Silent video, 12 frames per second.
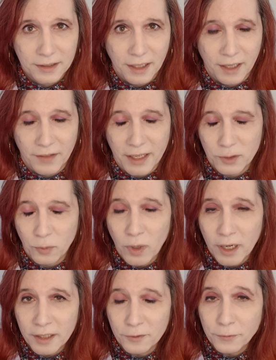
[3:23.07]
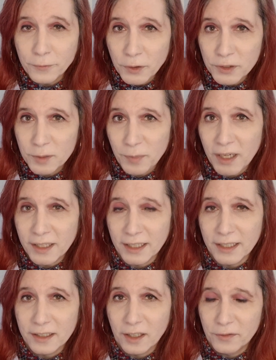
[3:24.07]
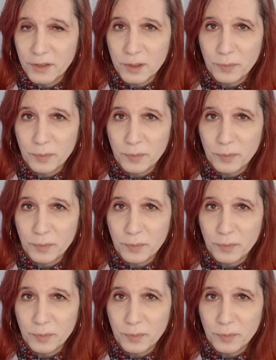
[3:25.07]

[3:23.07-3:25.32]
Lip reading: And that's why the first spotting of this